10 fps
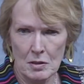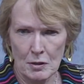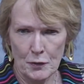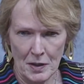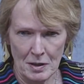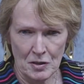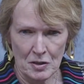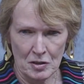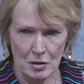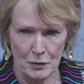that France
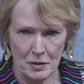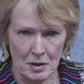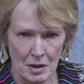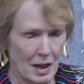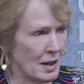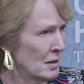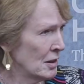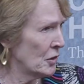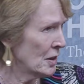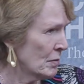has often had, and I
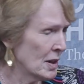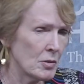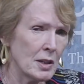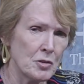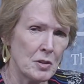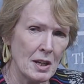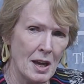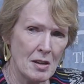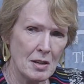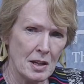think my own country,
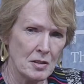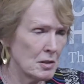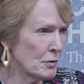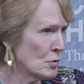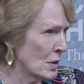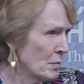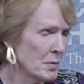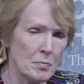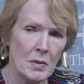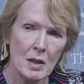Canada, has, that if you come,